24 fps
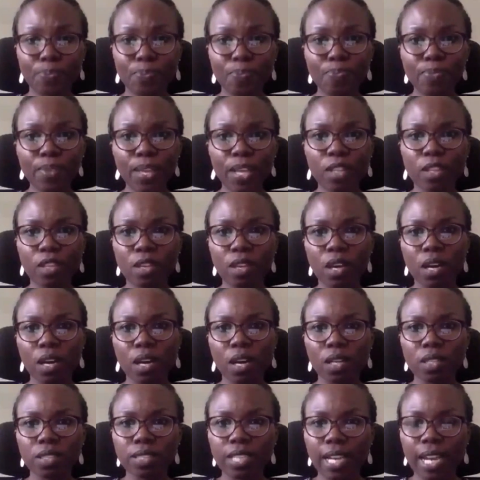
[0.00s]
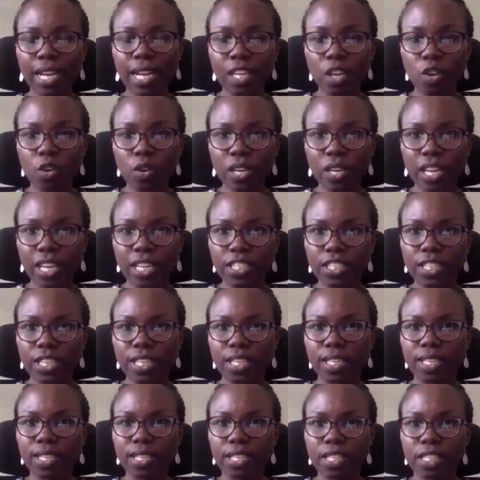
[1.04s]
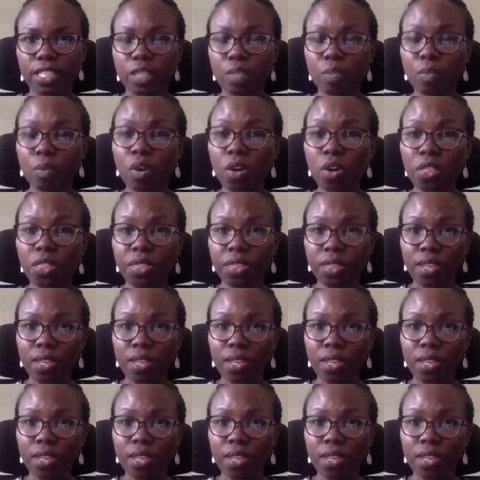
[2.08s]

the land allocation smooth,